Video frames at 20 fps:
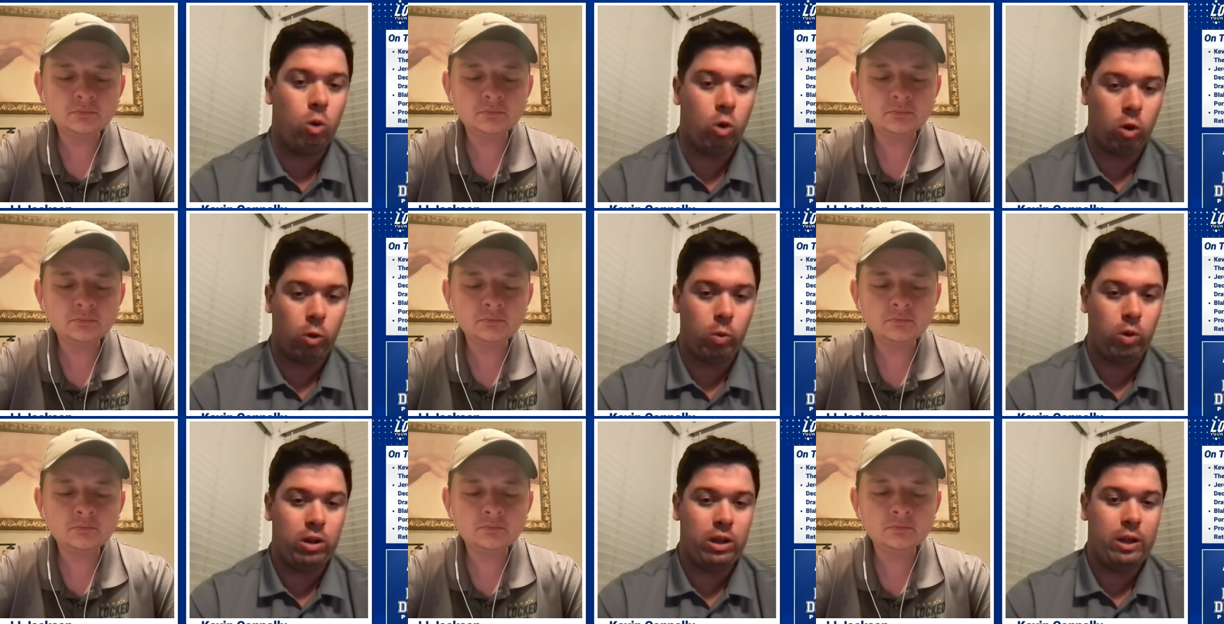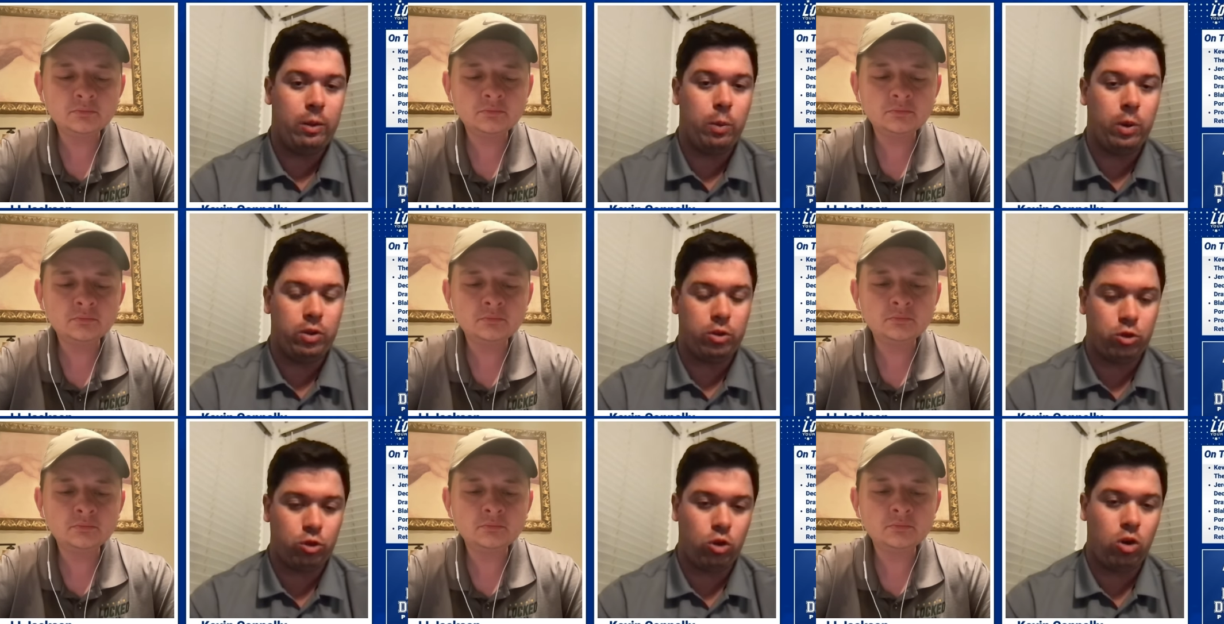Speaker 1: or will he
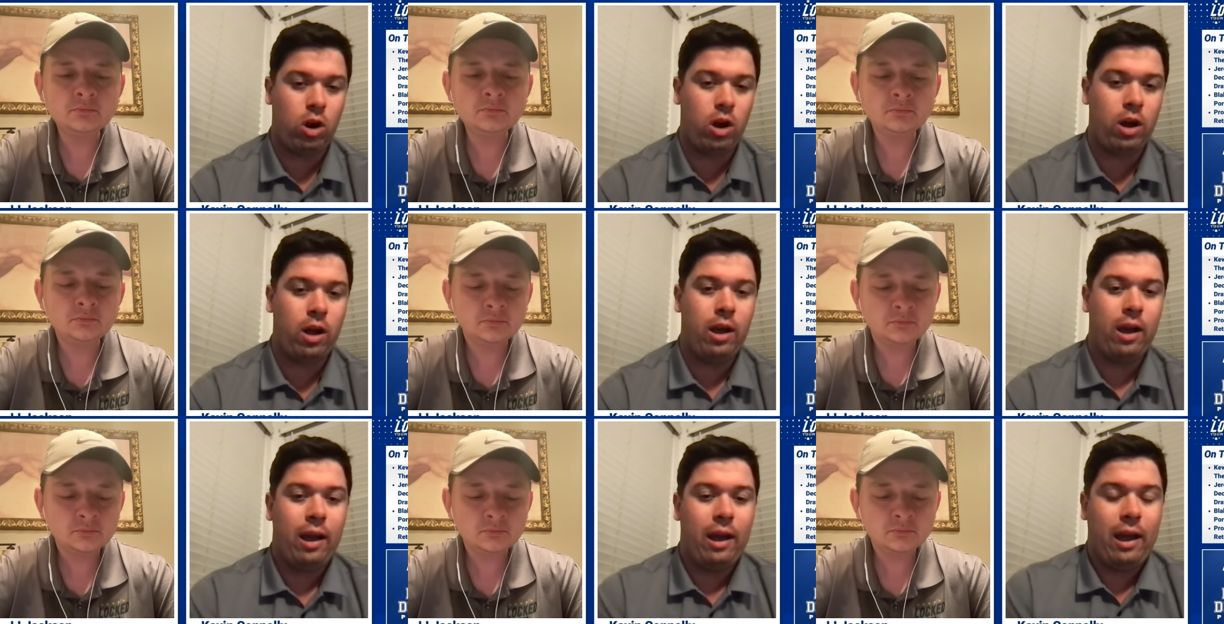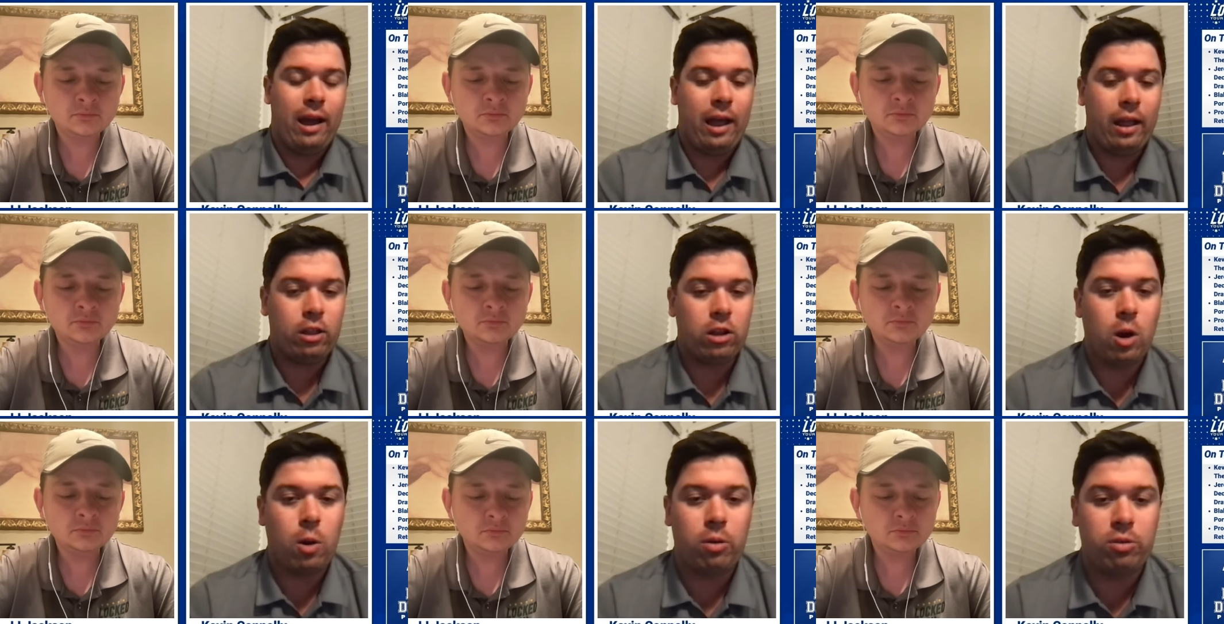withdraw
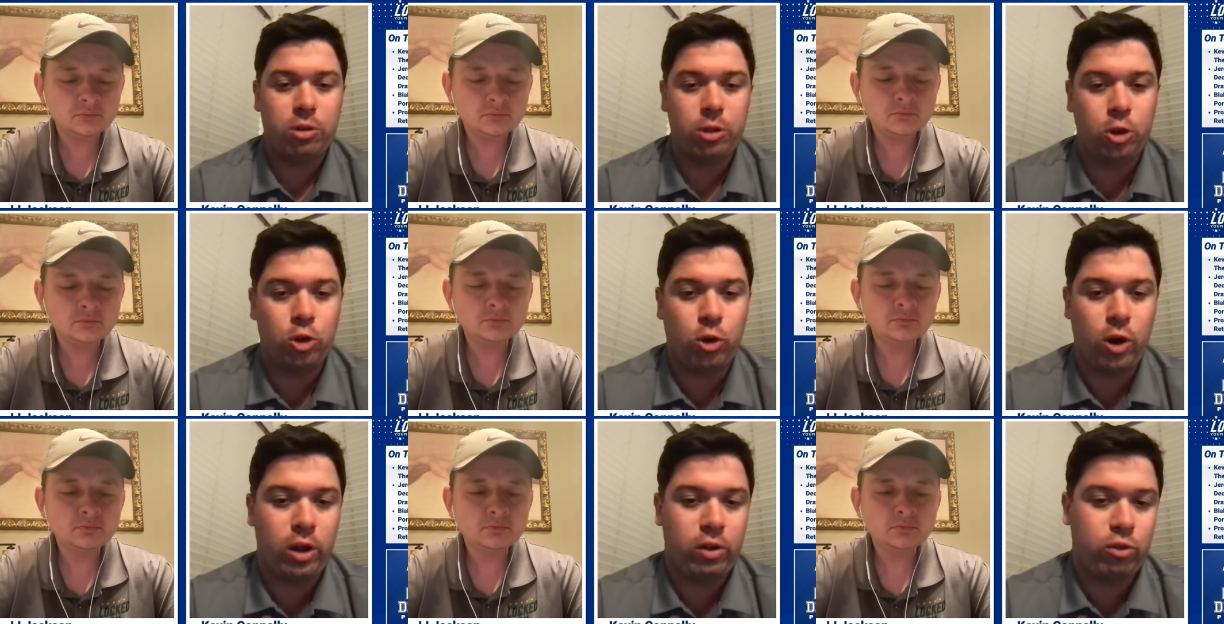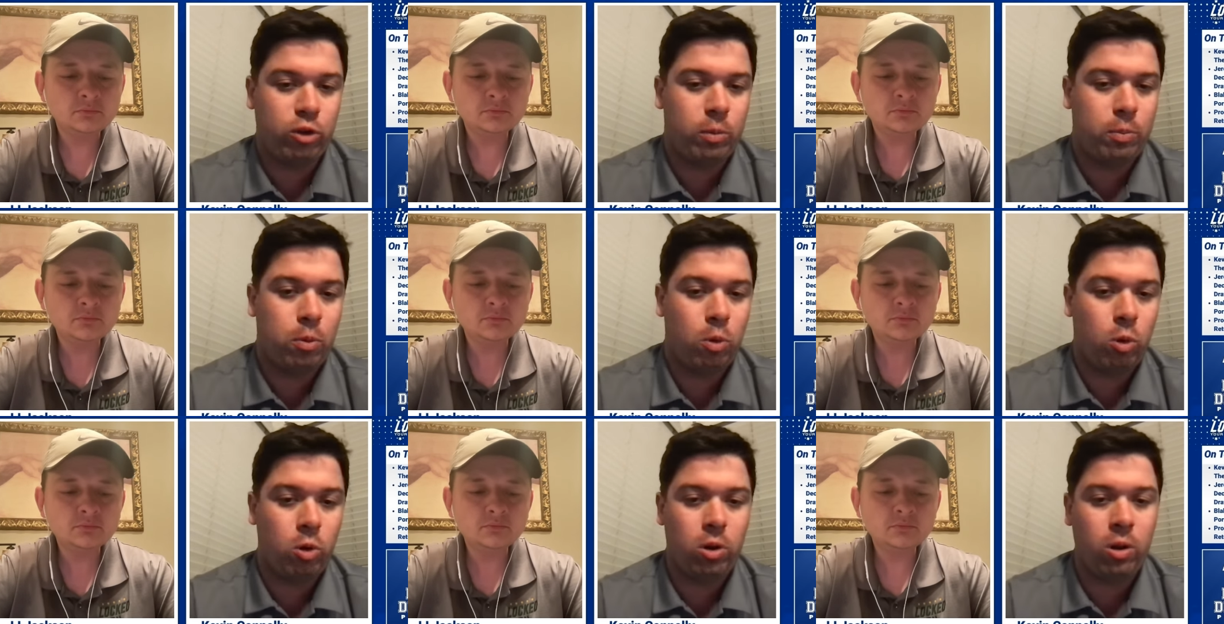and go into the
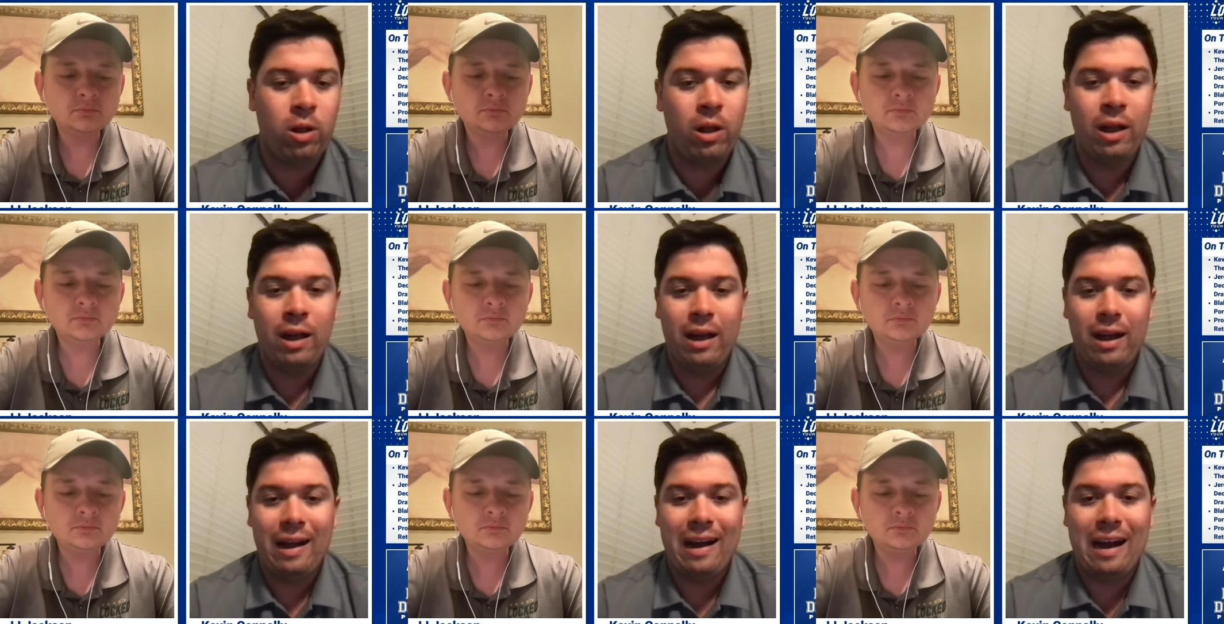transfer portal?